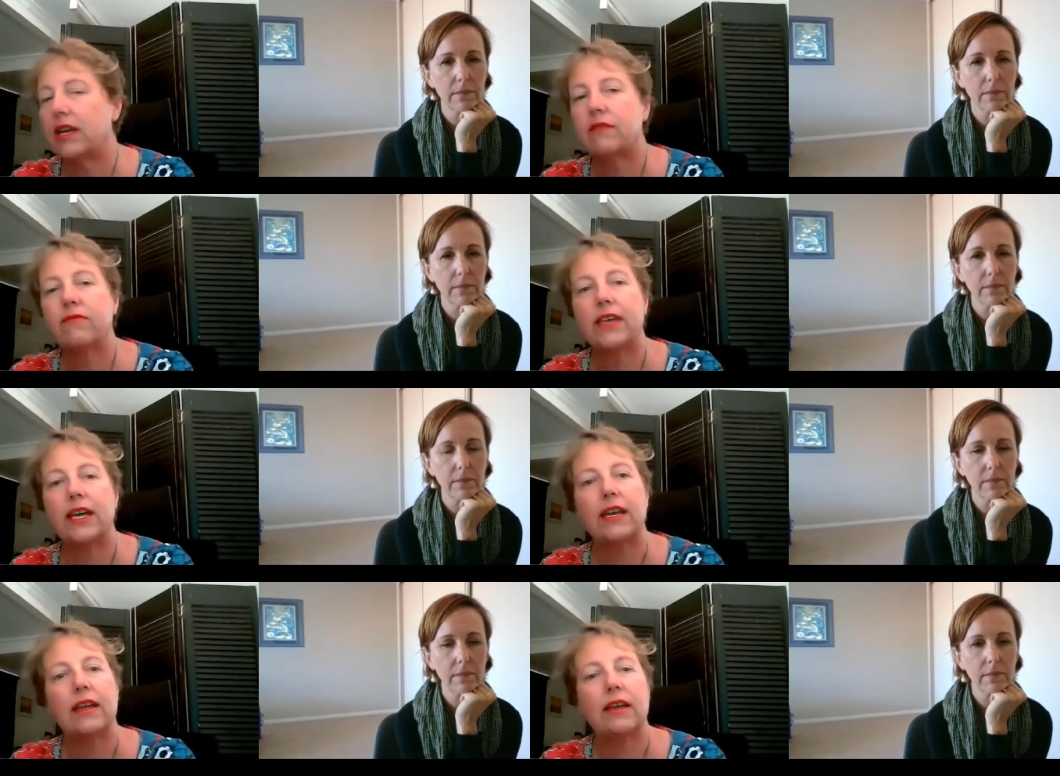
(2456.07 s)
Speaker 1: enough
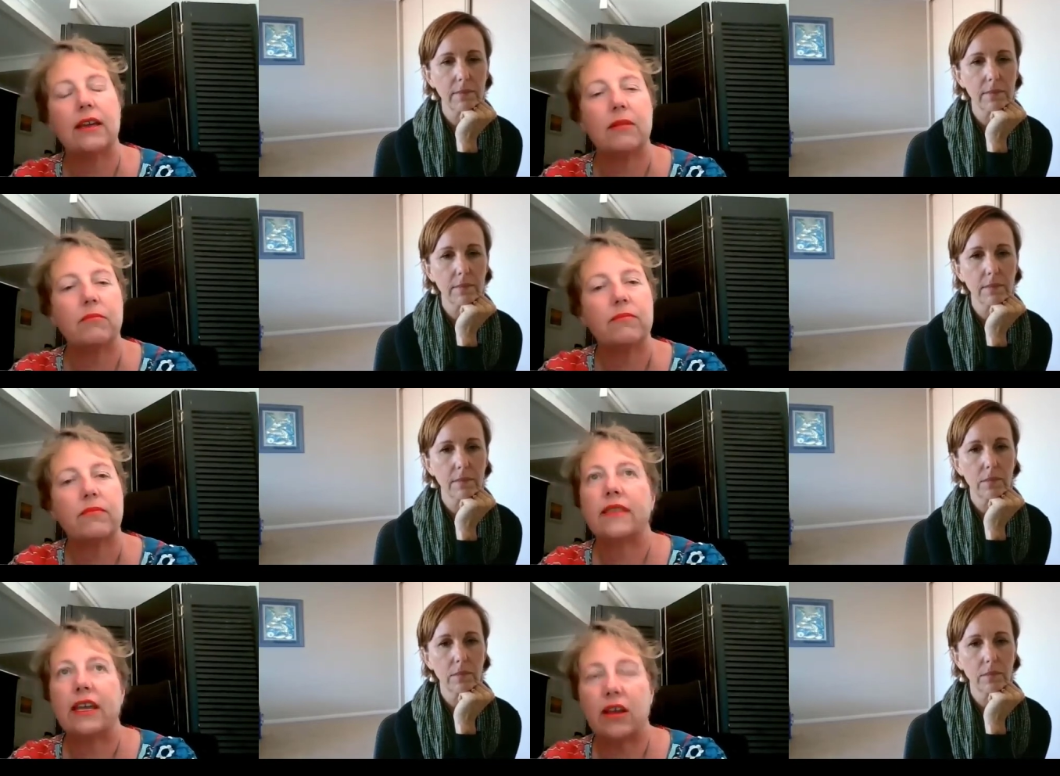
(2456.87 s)
that
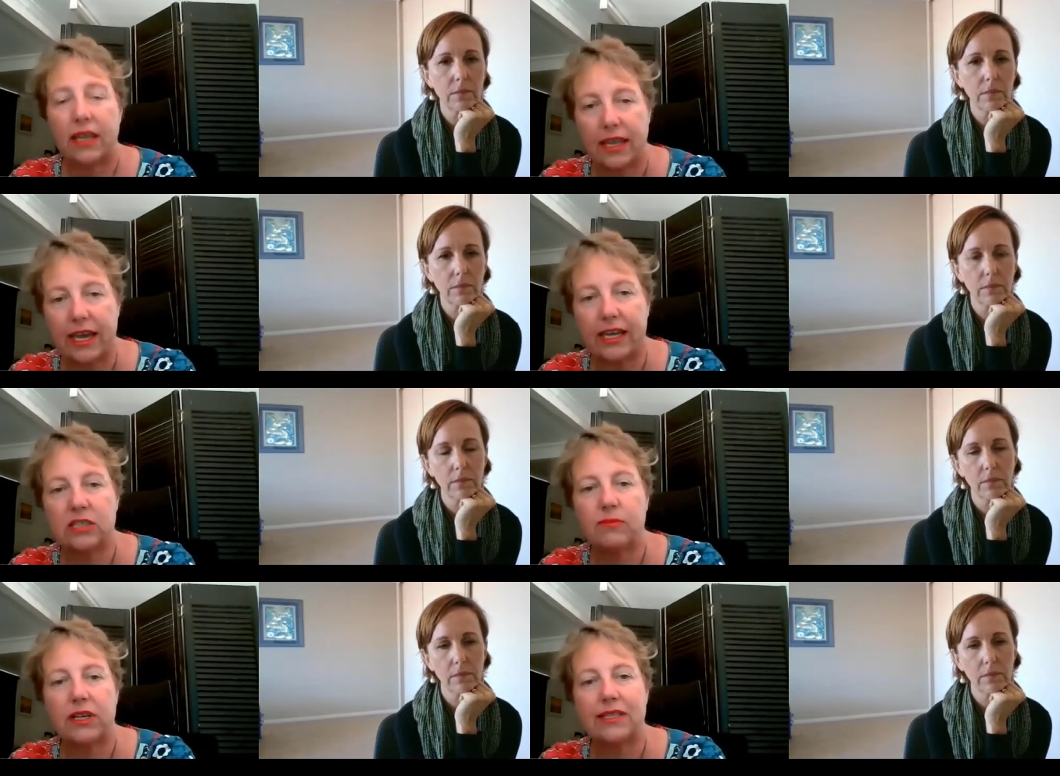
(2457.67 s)
um, that I can
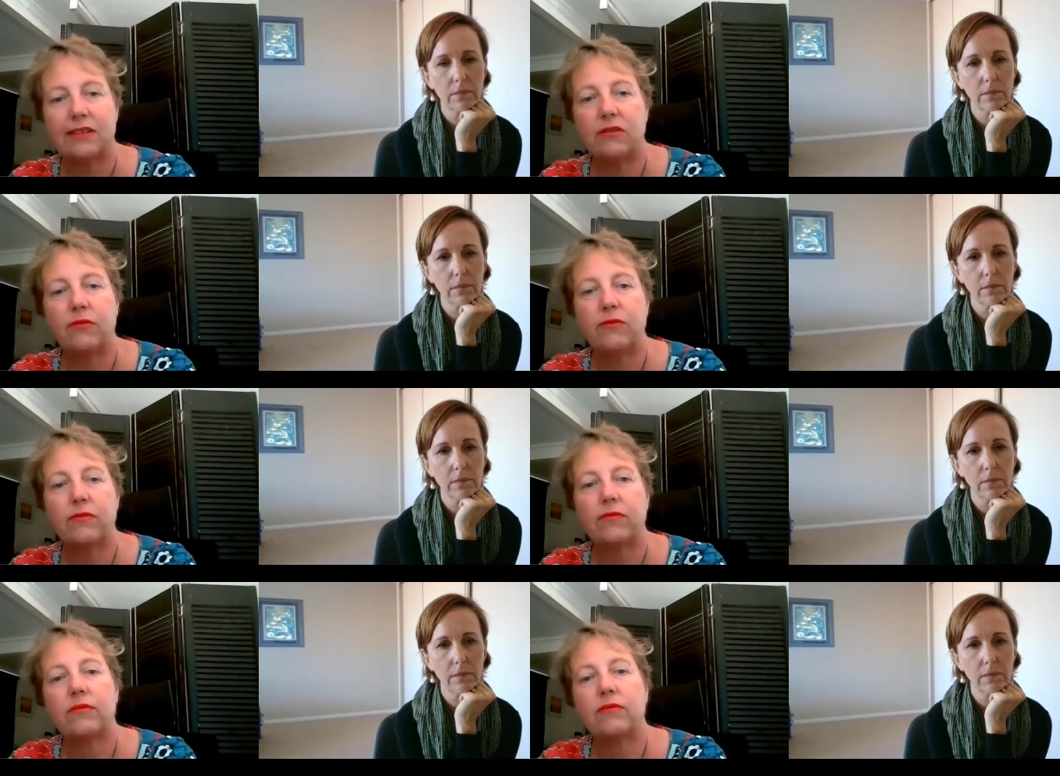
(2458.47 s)
catch myself,
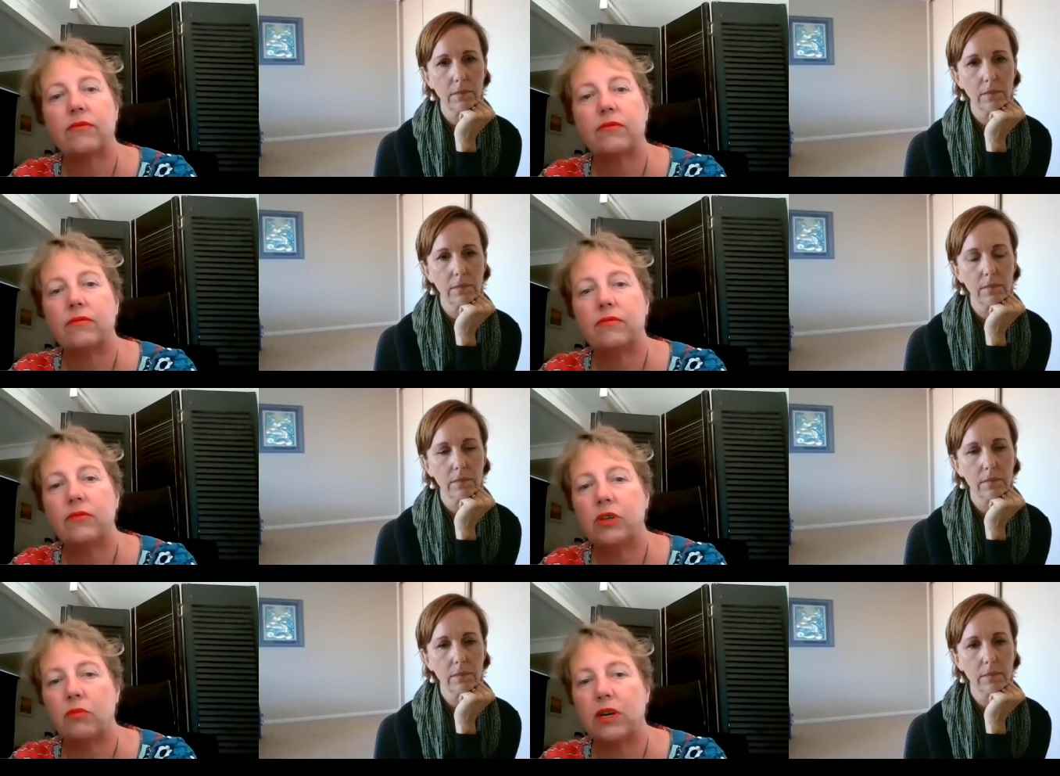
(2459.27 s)
you know,
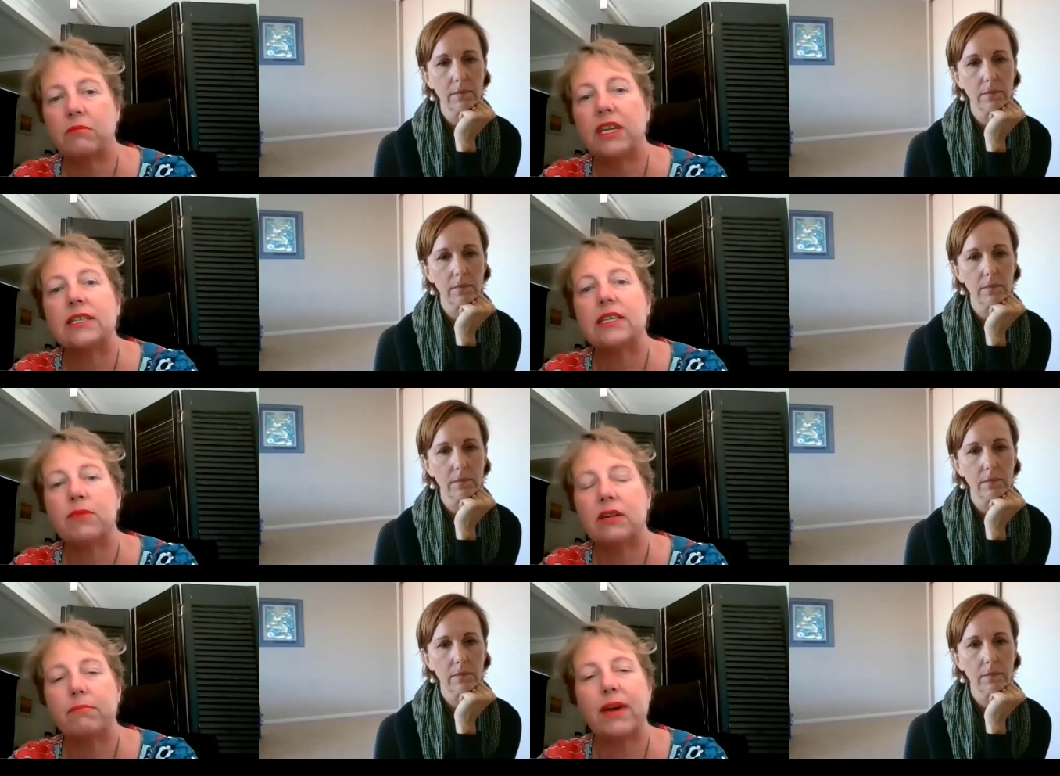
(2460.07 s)
when I'm knee deep in a
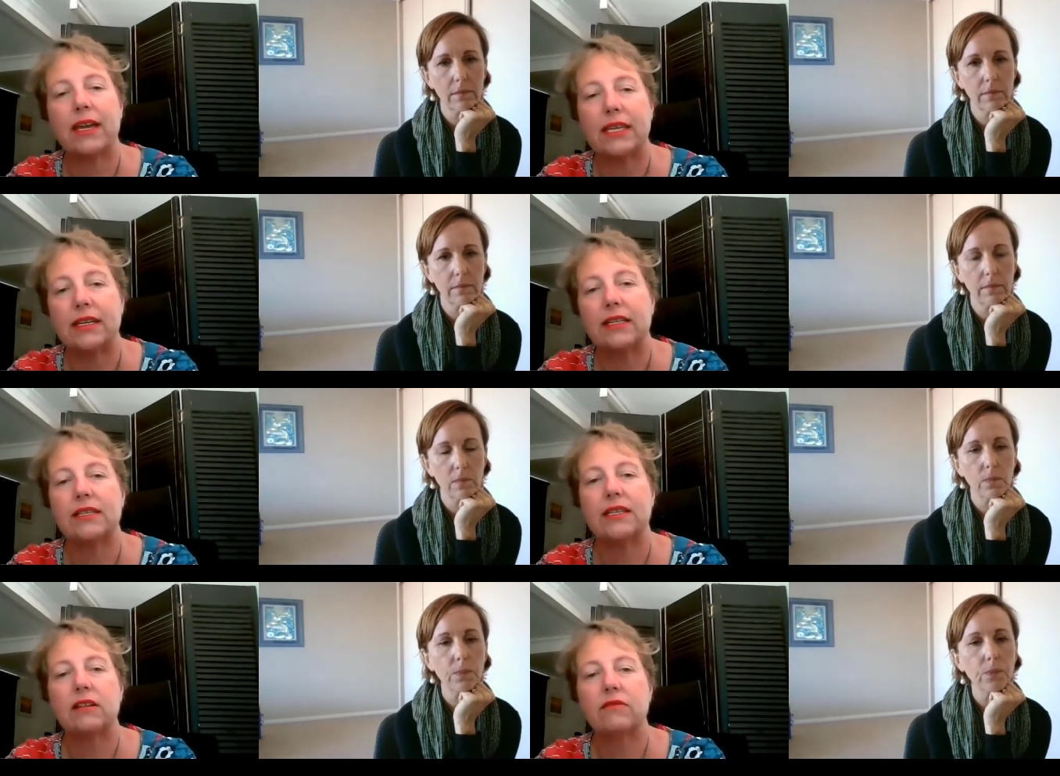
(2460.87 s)
bucket instead
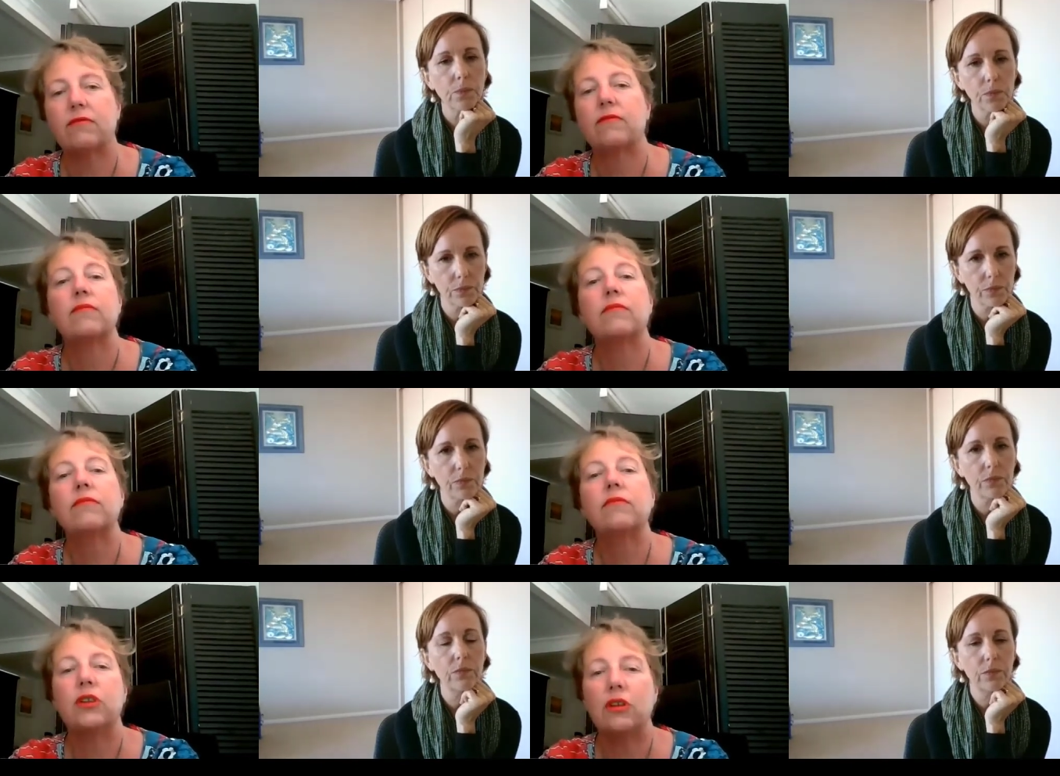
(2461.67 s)
of,
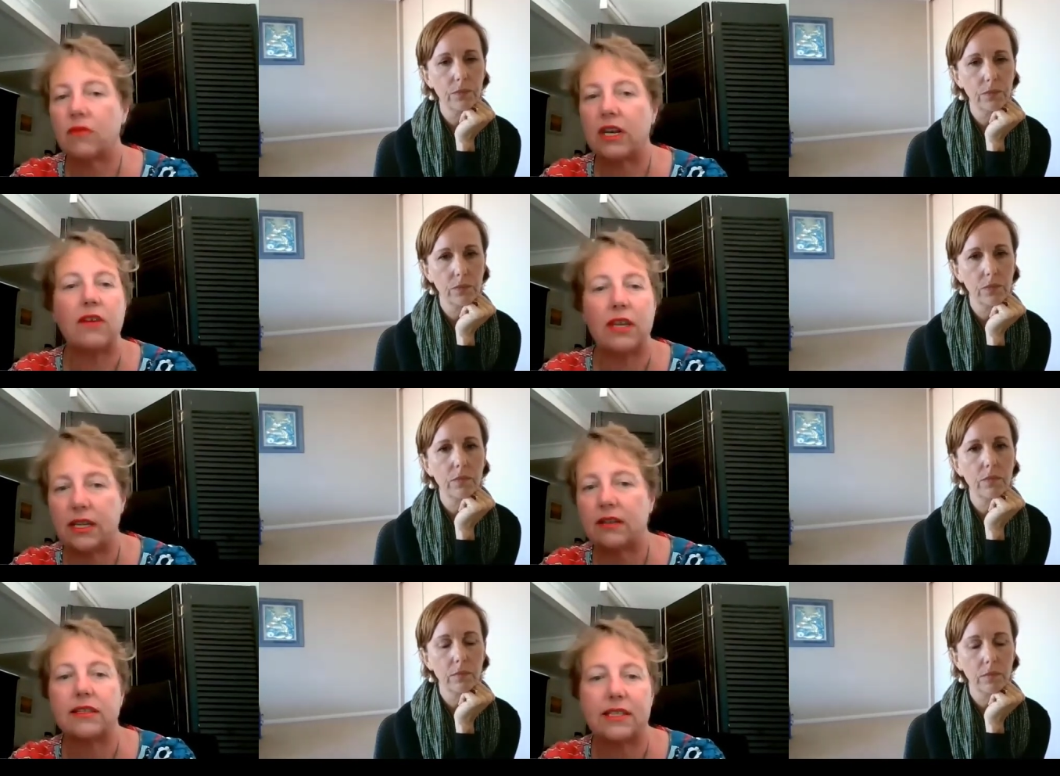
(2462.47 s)
you know, running around
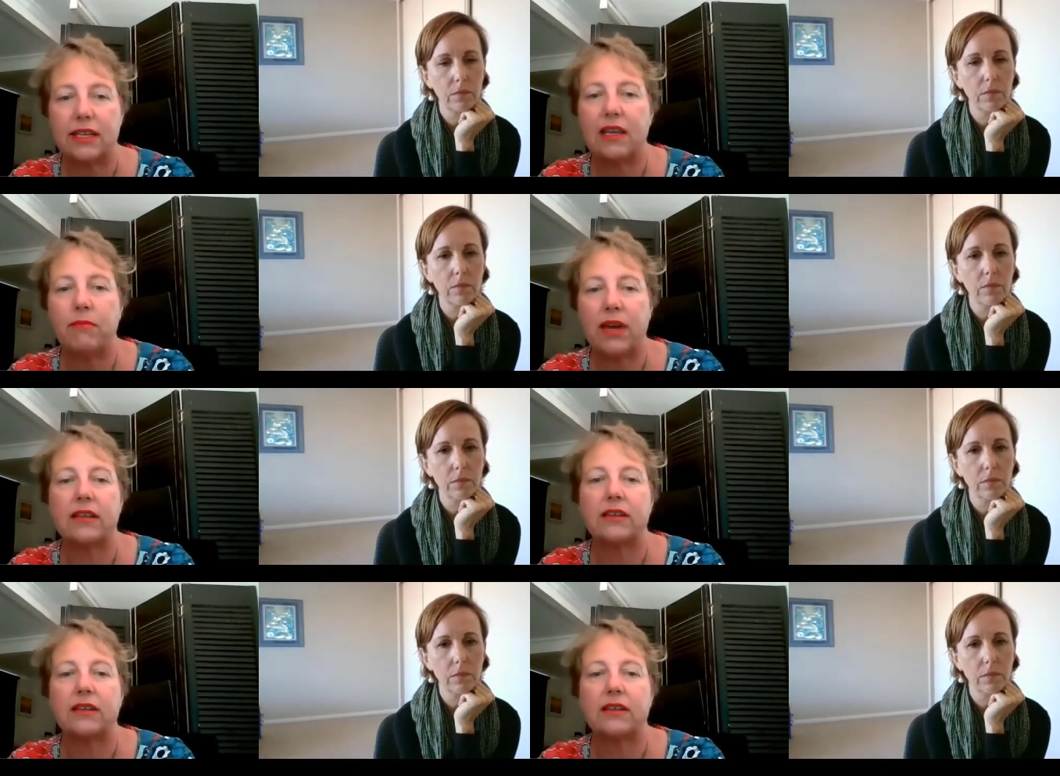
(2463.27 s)
endlessly in that bucket to